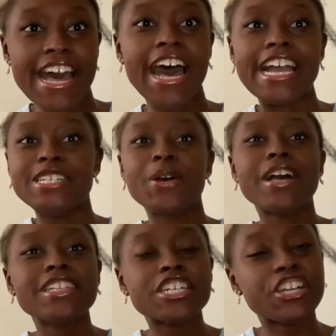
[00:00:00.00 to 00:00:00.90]
I know I
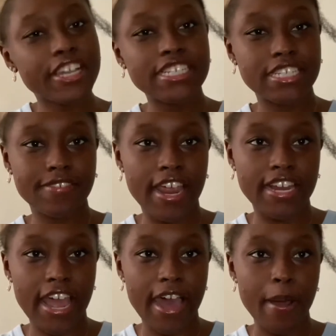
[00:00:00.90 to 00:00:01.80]
look crazy right
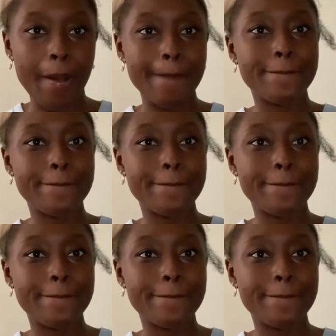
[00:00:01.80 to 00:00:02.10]
now,